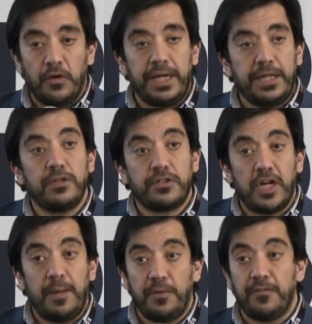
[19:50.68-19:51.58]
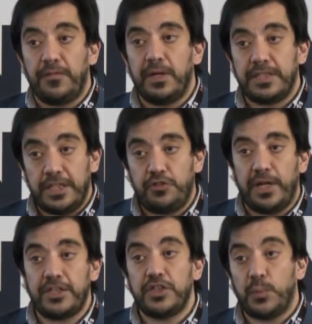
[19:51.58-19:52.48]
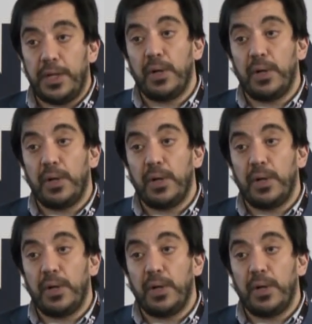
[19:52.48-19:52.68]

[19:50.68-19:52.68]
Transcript: those type of situations where we're